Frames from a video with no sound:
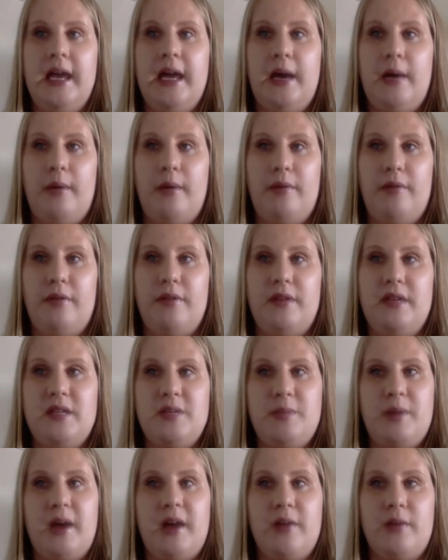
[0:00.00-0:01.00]
However, these
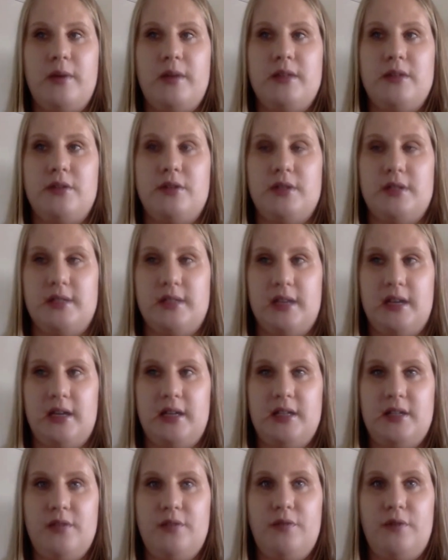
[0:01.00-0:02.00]
pathways are
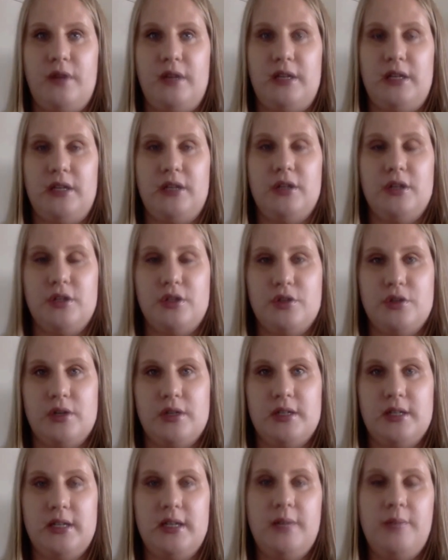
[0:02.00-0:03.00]
designed, funded,
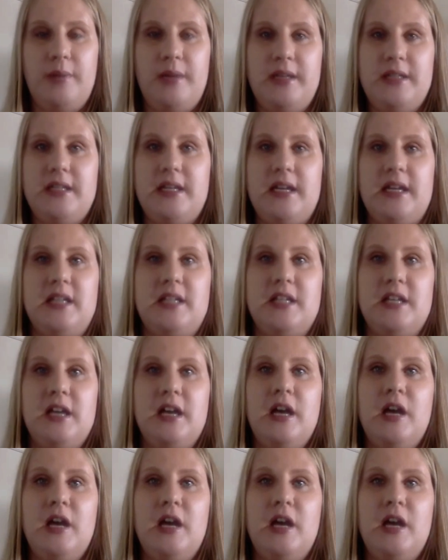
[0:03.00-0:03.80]
constructed, and maintained